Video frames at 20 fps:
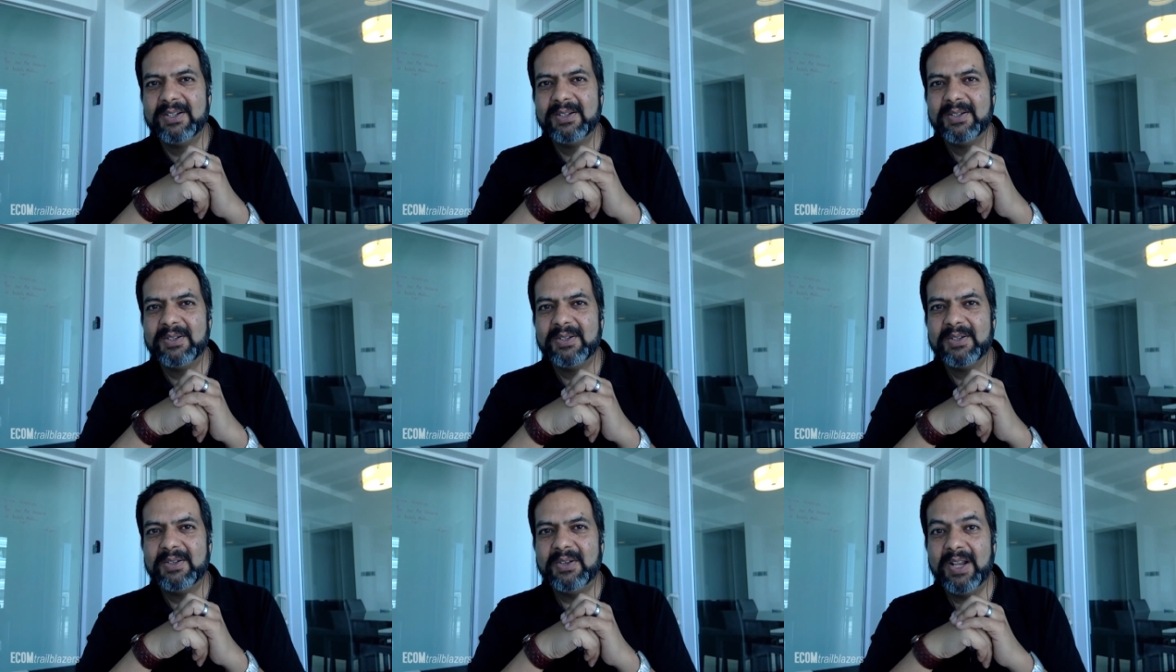
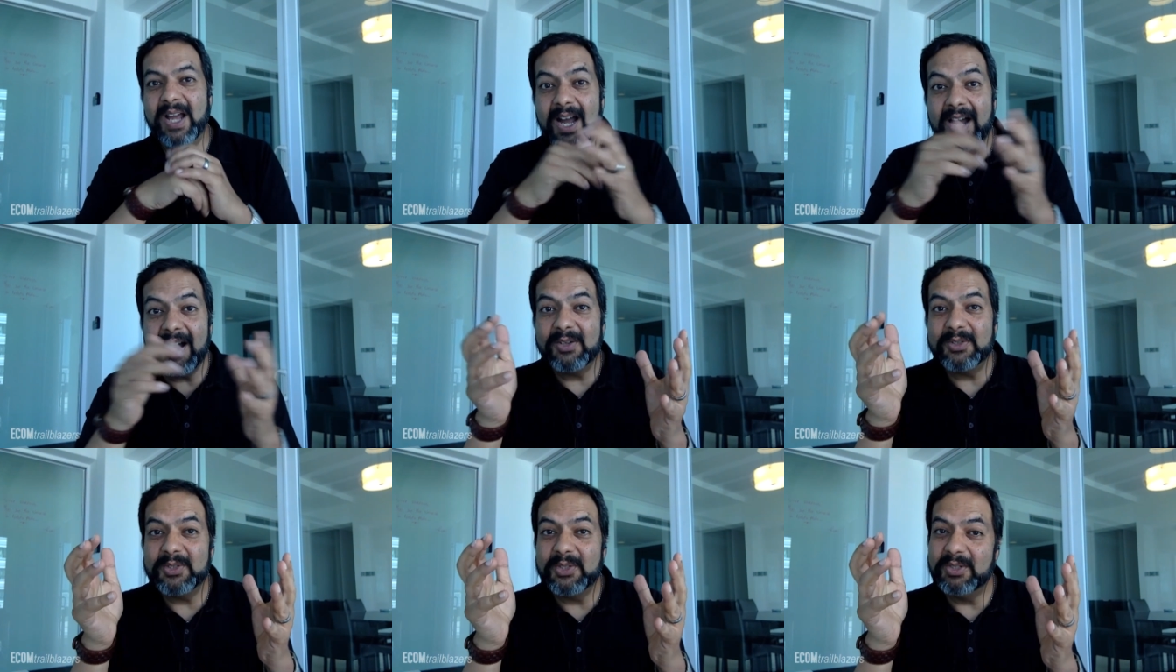
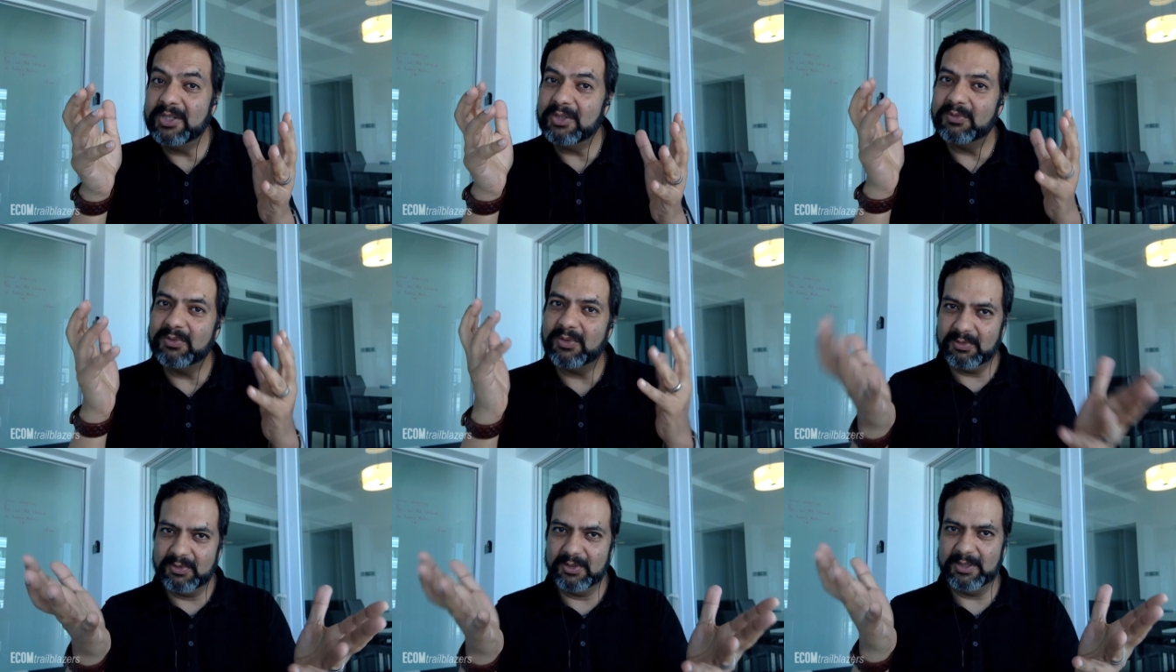Now you need to
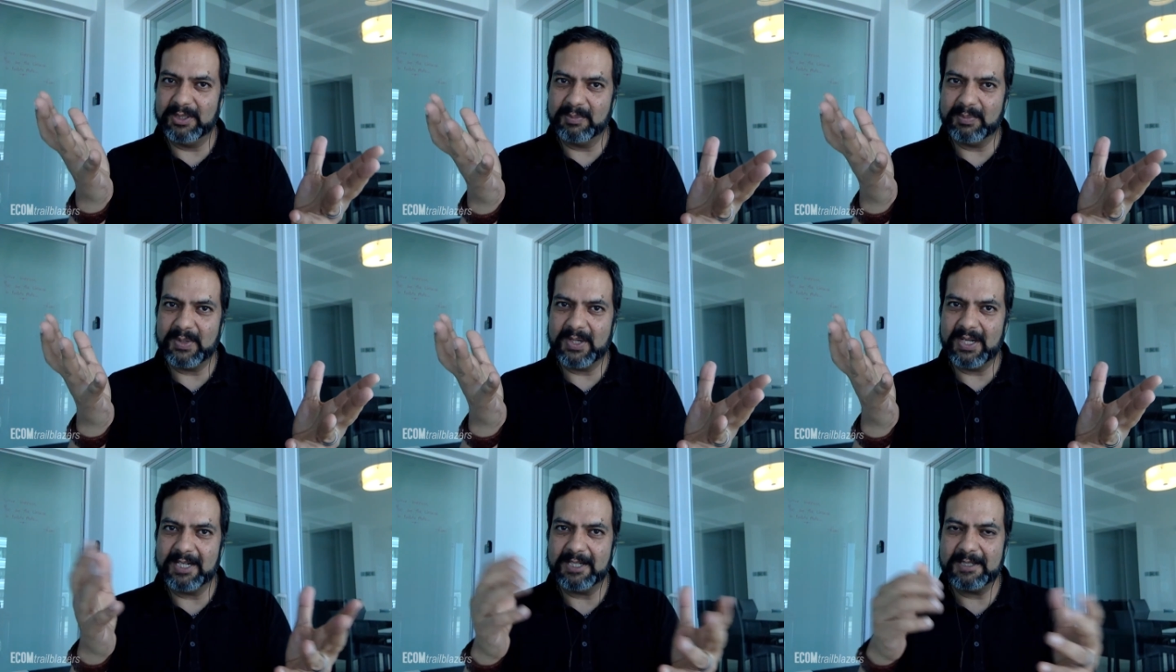fulfill the
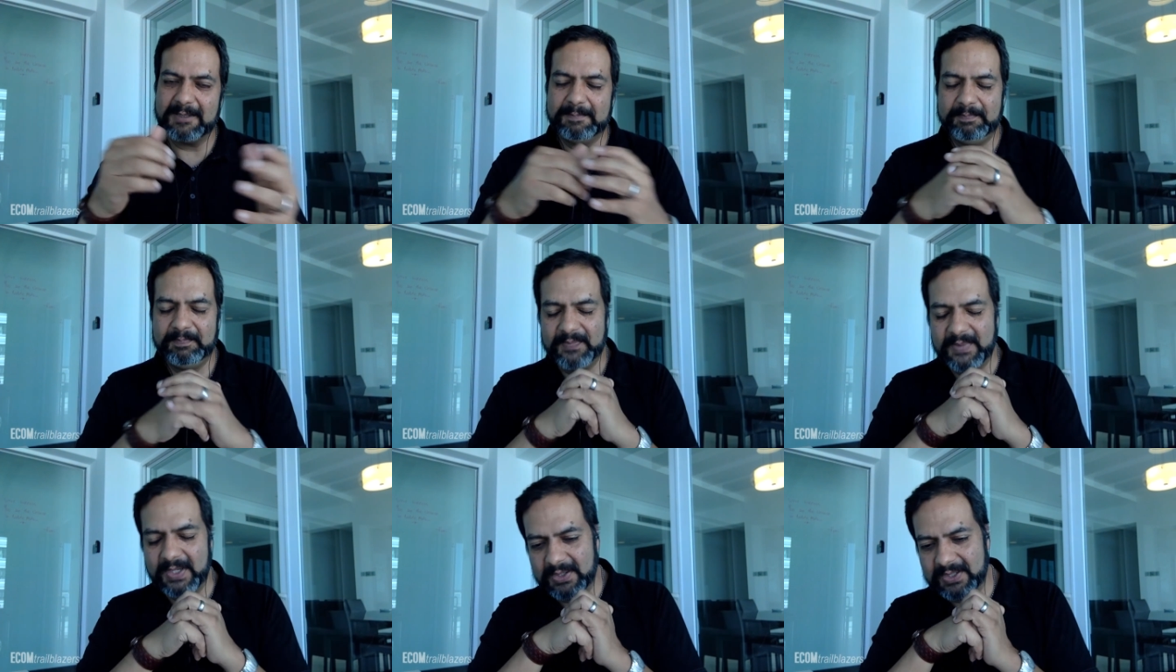
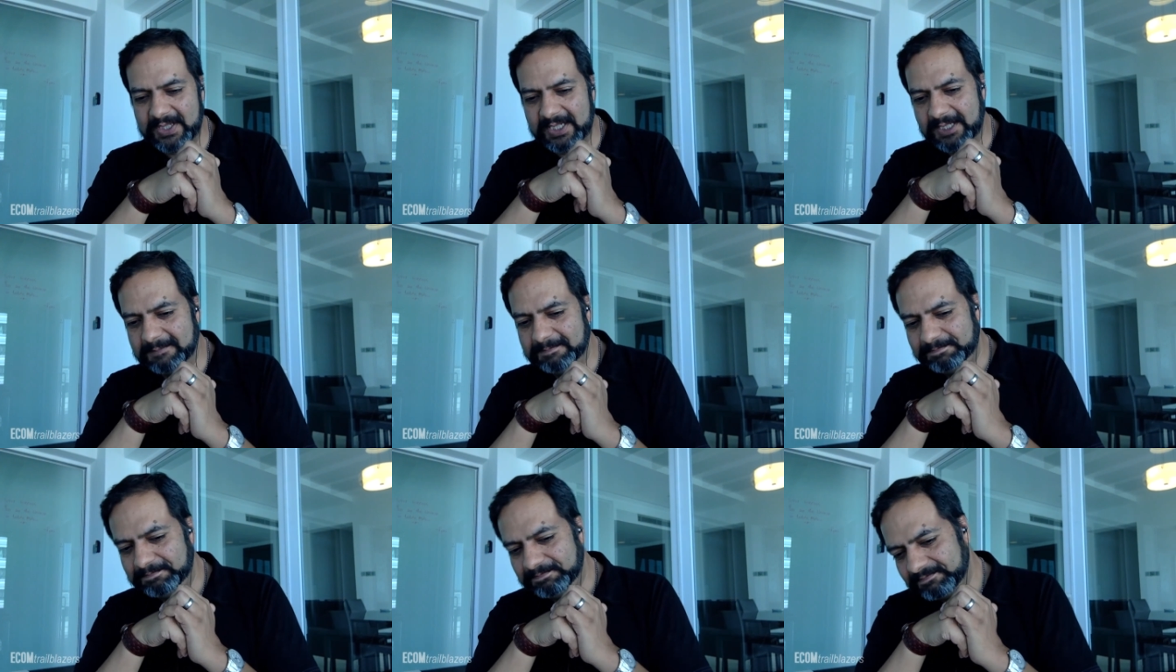product.
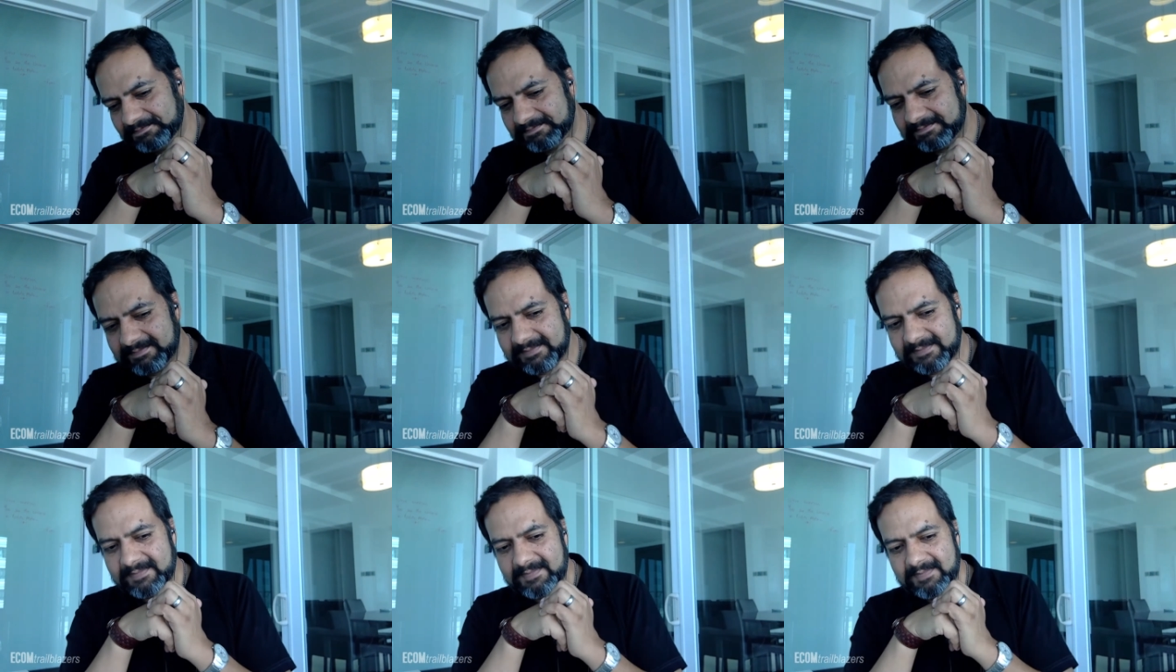Okay,
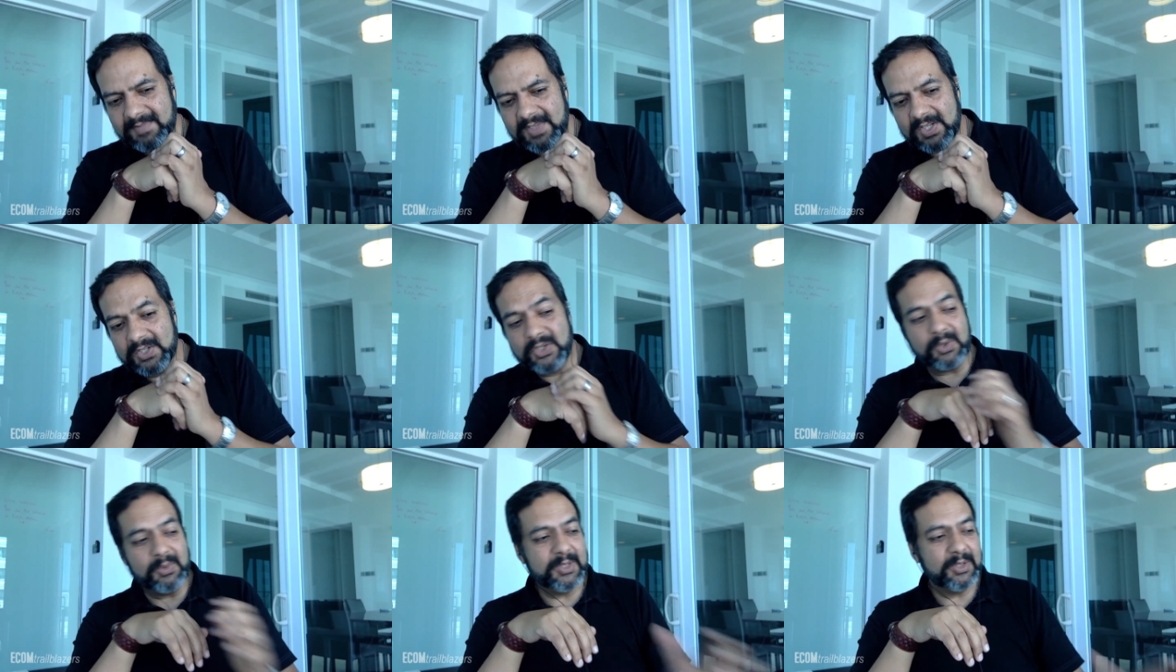
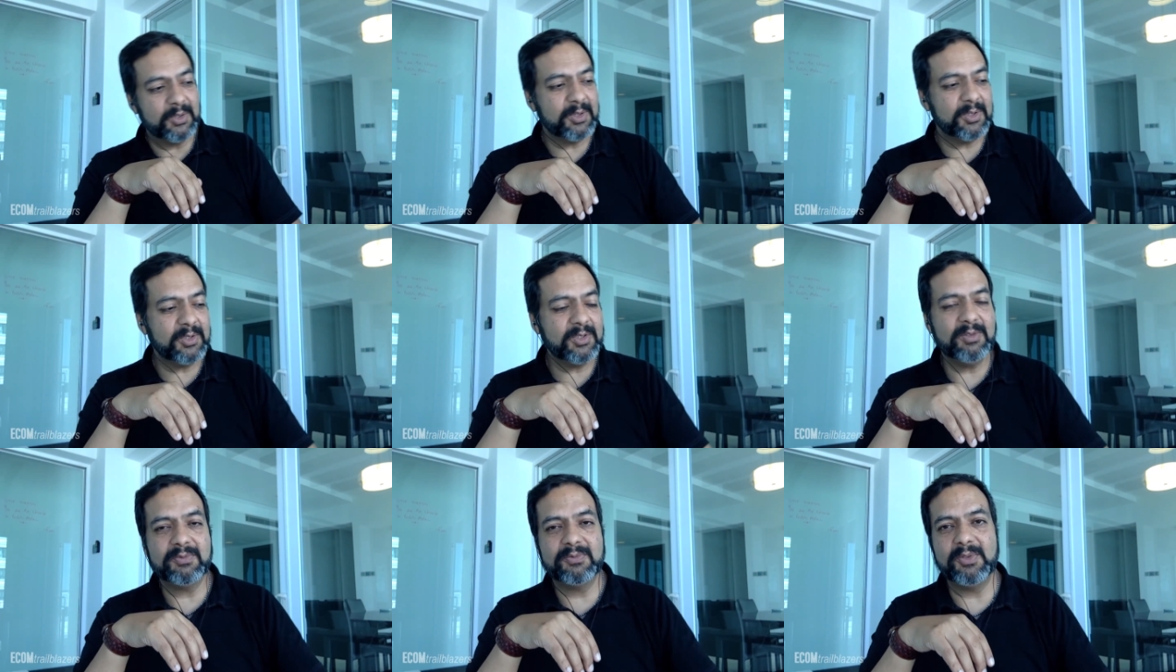so in order
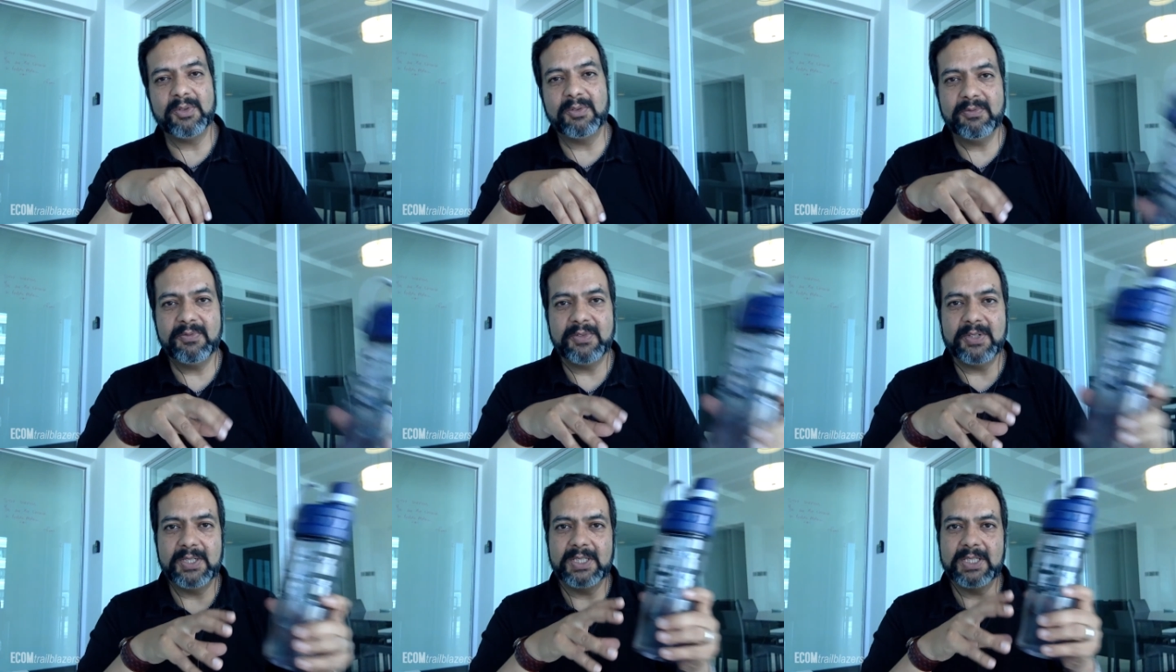to
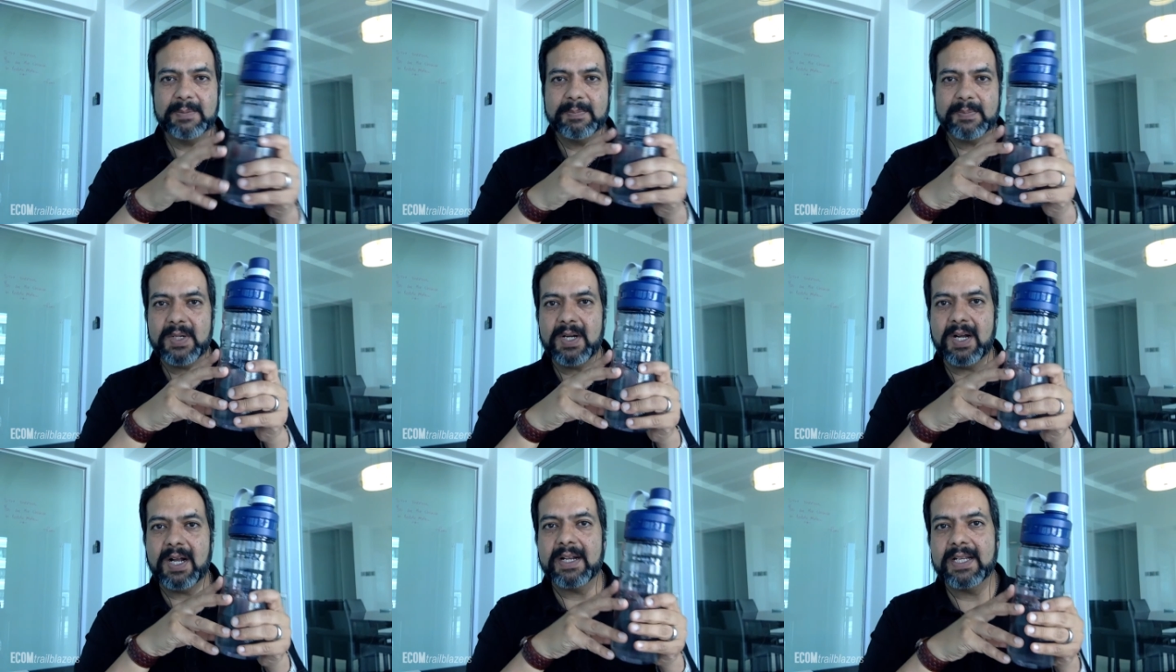fulfill the
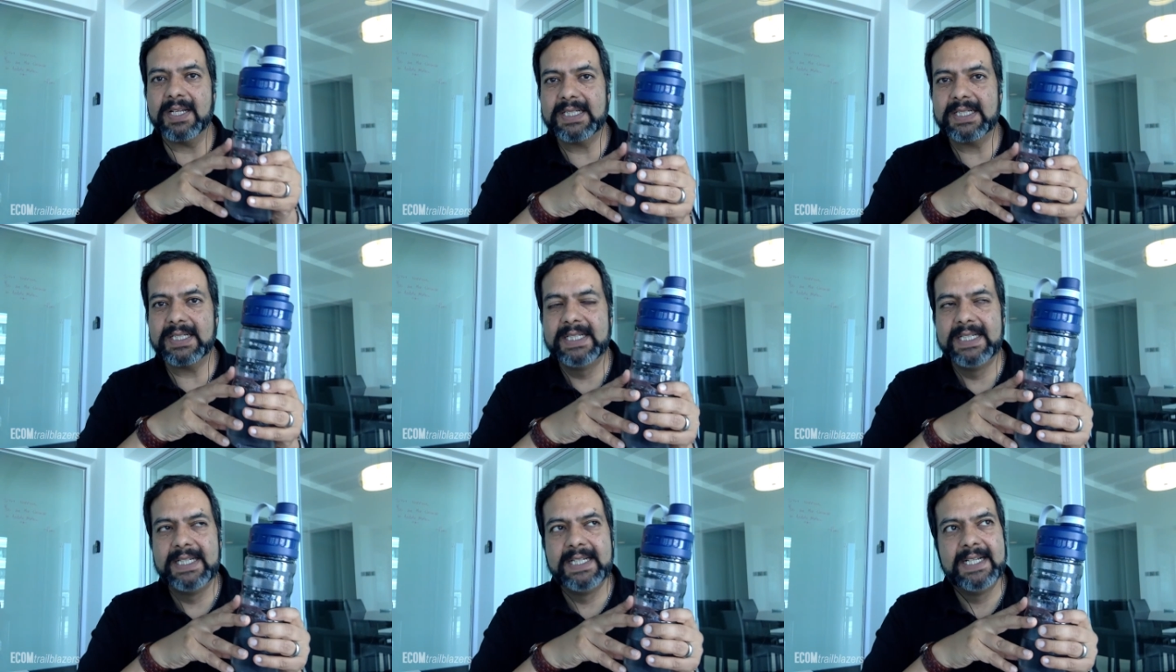product,